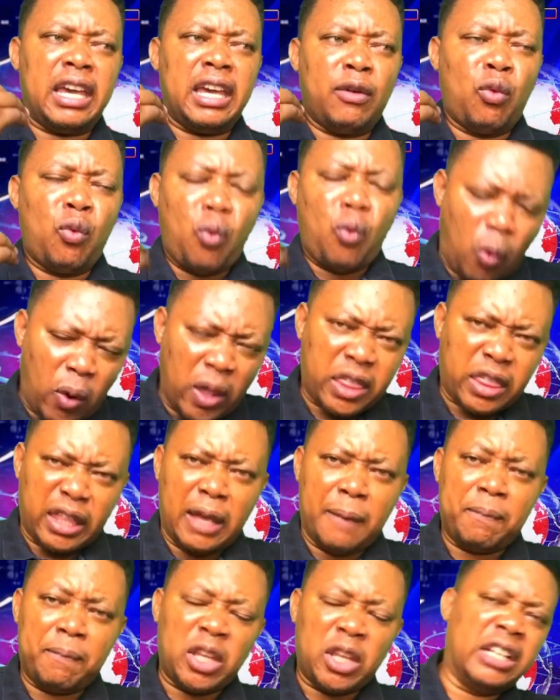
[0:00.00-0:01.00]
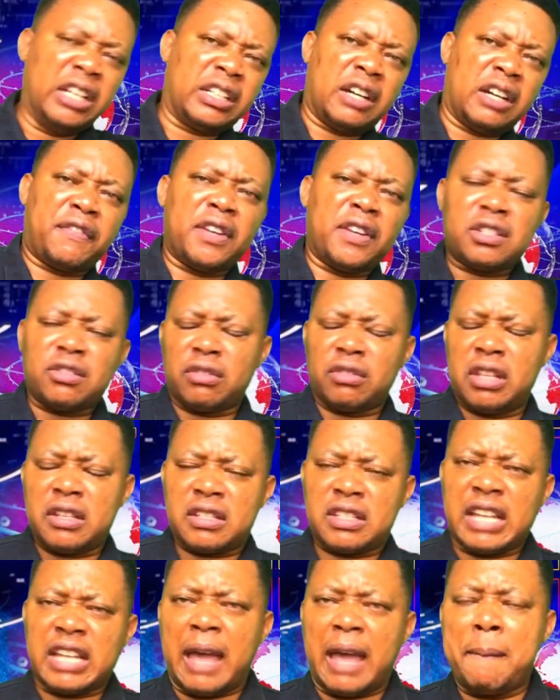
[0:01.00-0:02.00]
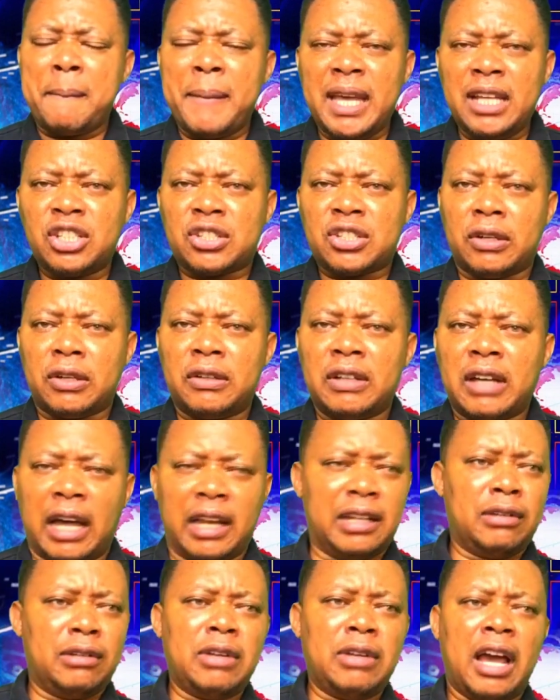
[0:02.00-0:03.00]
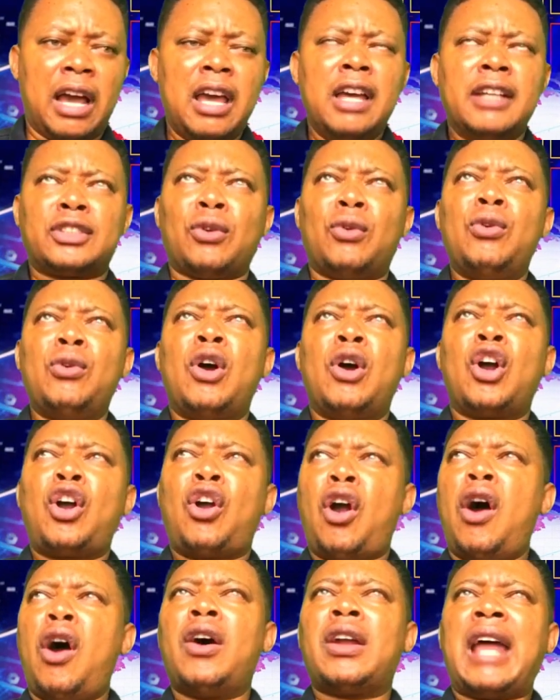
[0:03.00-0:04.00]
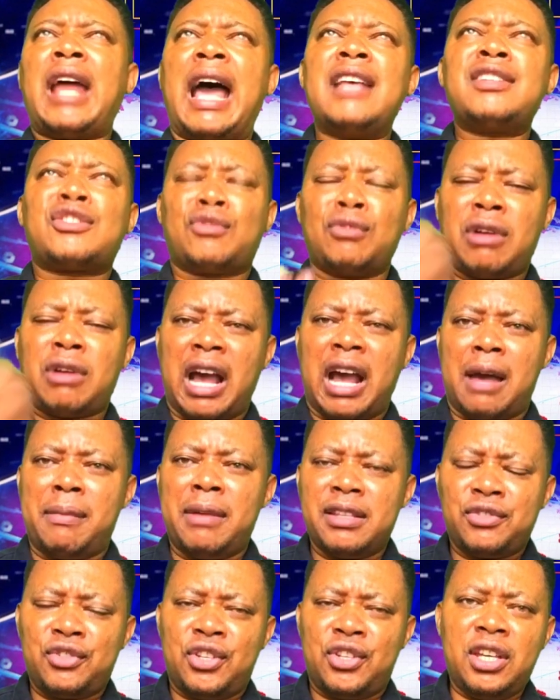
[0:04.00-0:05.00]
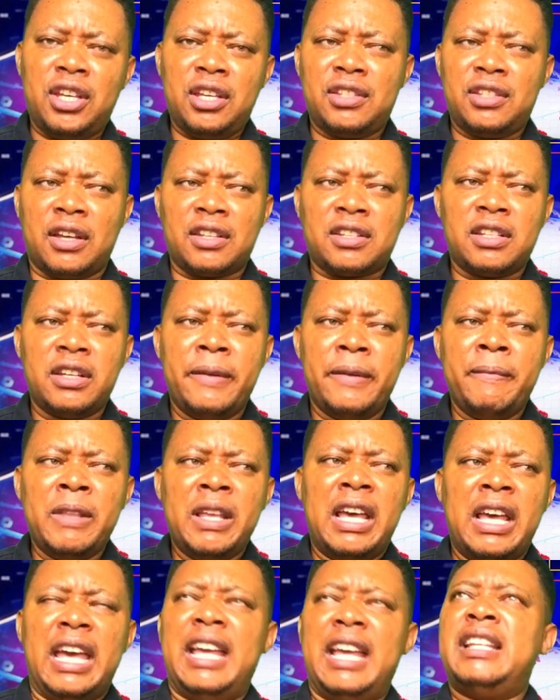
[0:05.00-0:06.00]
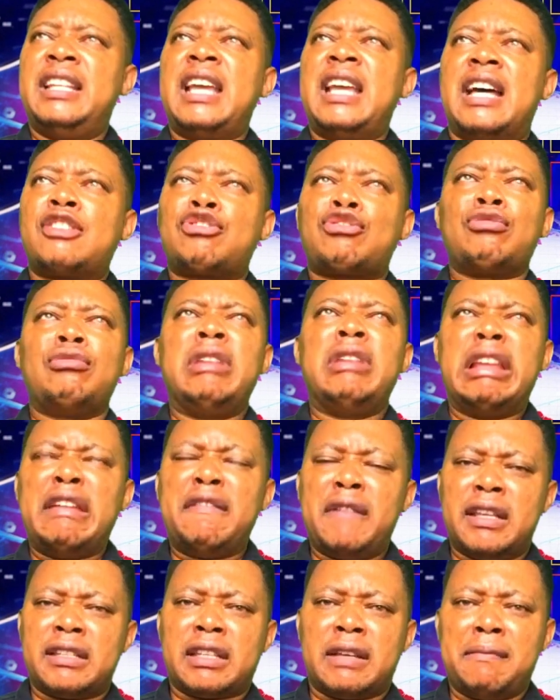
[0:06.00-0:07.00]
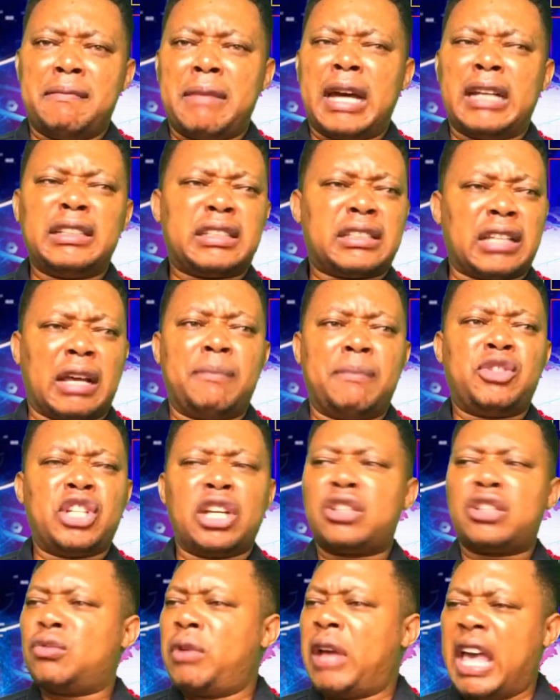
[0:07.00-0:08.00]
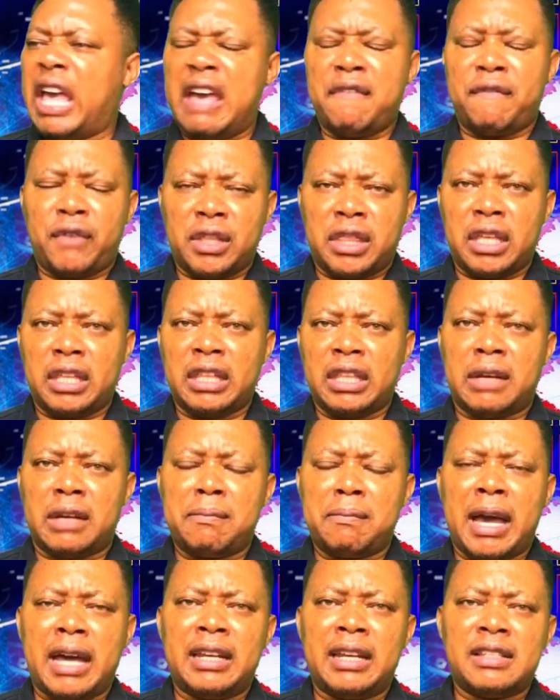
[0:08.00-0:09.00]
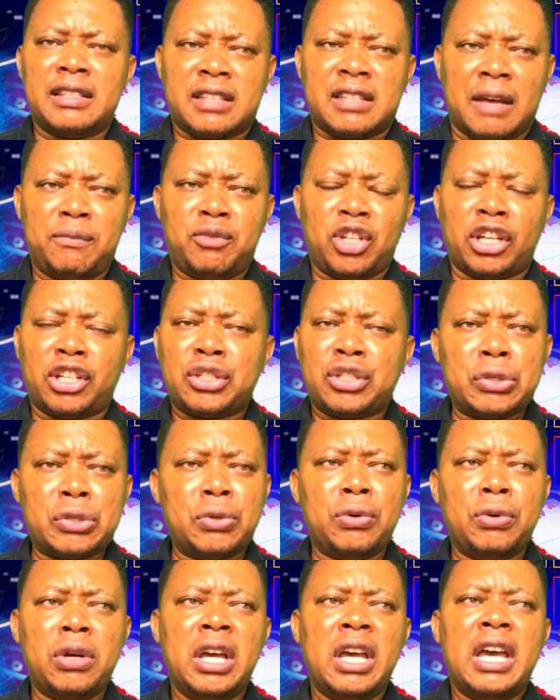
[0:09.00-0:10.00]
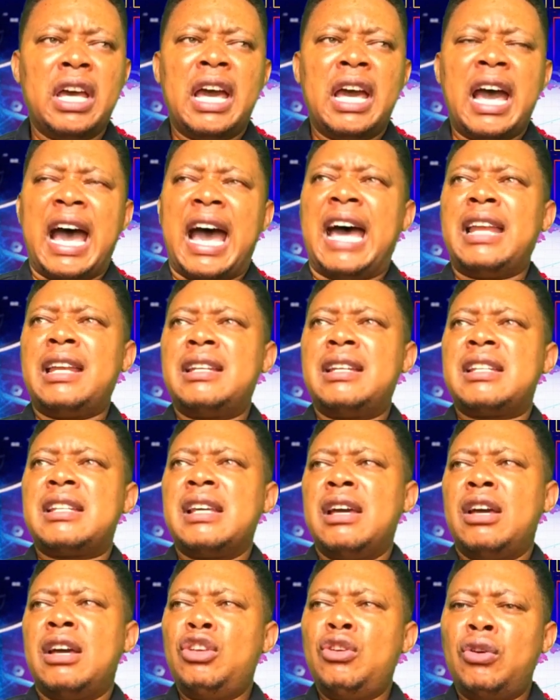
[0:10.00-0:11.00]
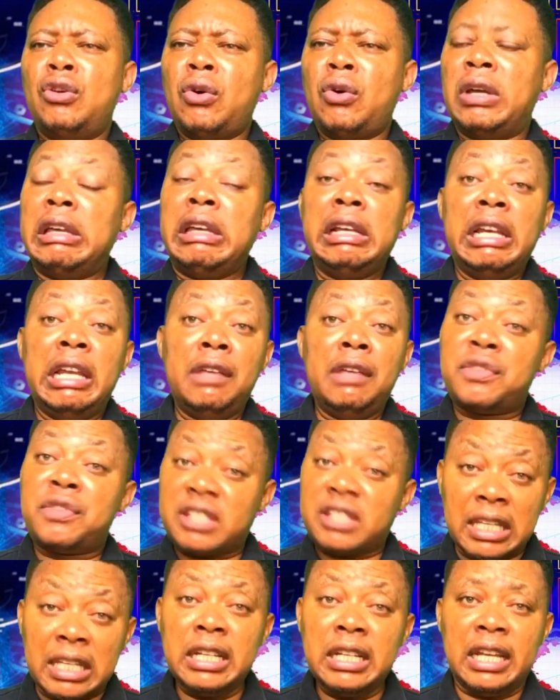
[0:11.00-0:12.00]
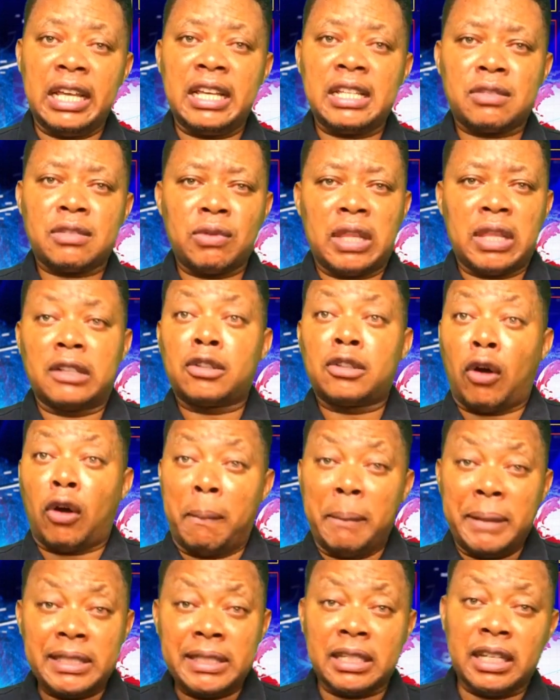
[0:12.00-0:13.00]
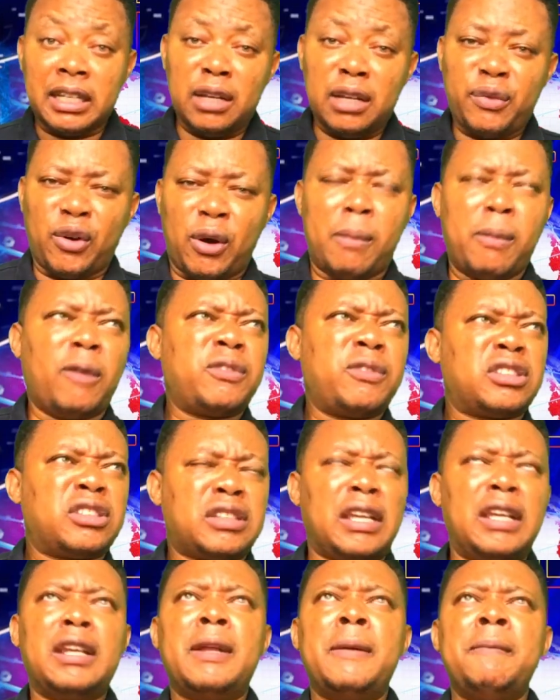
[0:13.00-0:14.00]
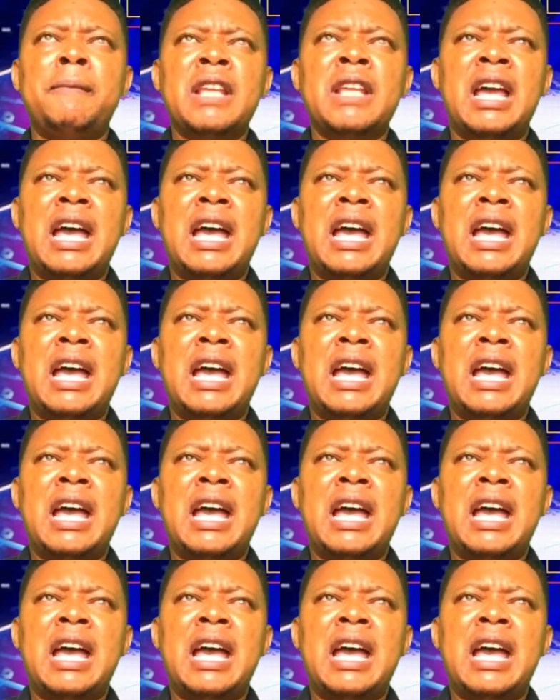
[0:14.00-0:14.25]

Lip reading: with him in reference to this dimension. Hallelujah. So God has to come as Jesus, and he has to live as a man, subject to everything that man is subject to. And, you know, he lives sinless without committing any form of sin.